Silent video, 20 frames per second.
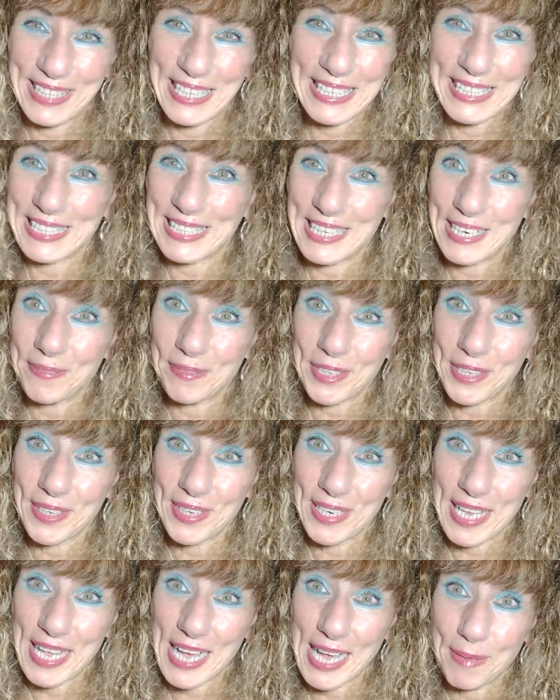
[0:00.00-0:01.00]
It's never
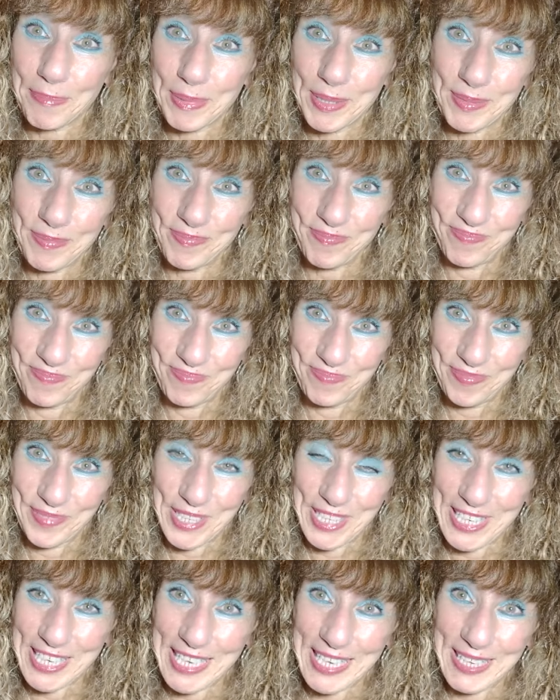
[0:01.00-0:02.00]
going to
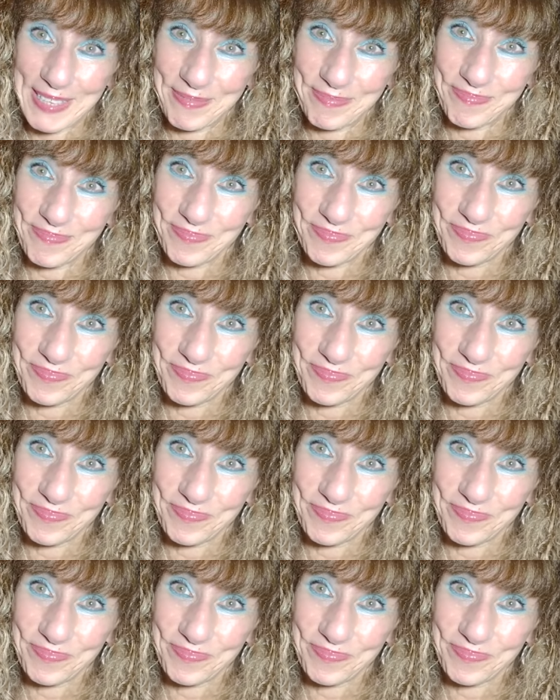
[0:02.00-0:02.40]
happen, okay?